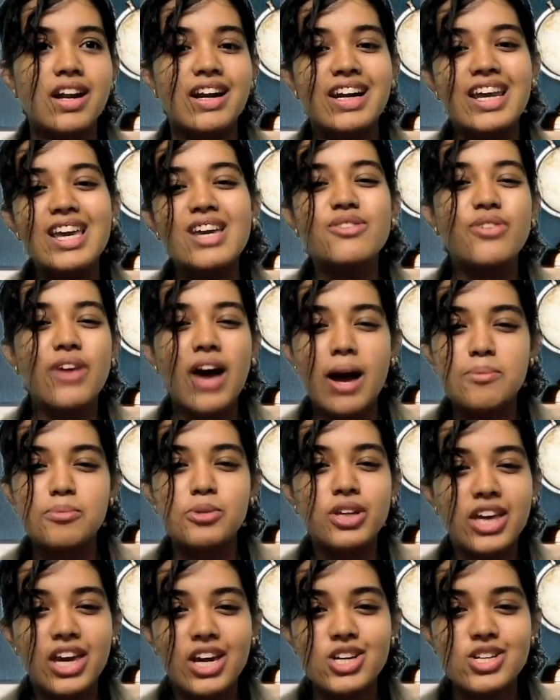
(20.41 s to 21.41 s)
DeFi
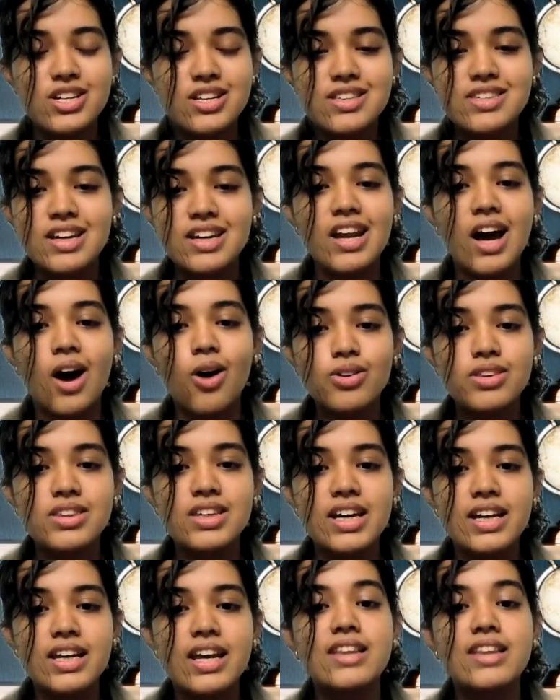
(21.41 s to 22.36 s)
applications are out there.